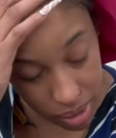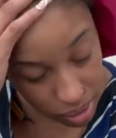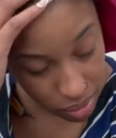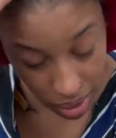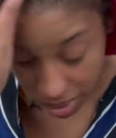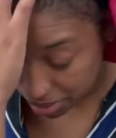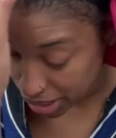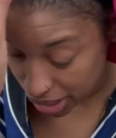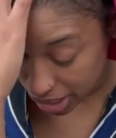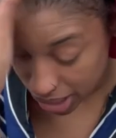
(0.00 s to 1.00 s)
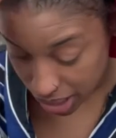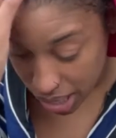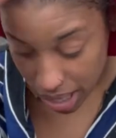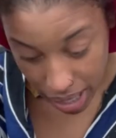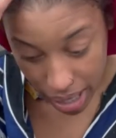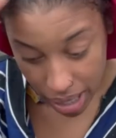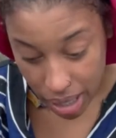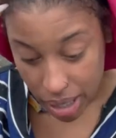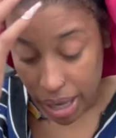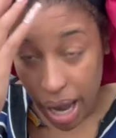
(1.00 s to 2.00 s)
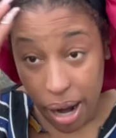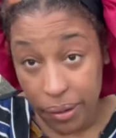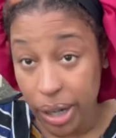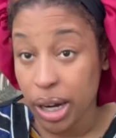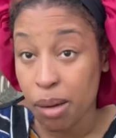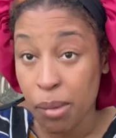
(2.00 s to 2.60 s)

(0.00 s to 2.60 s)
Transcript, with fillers: you know what I'm saying. Y'all already know my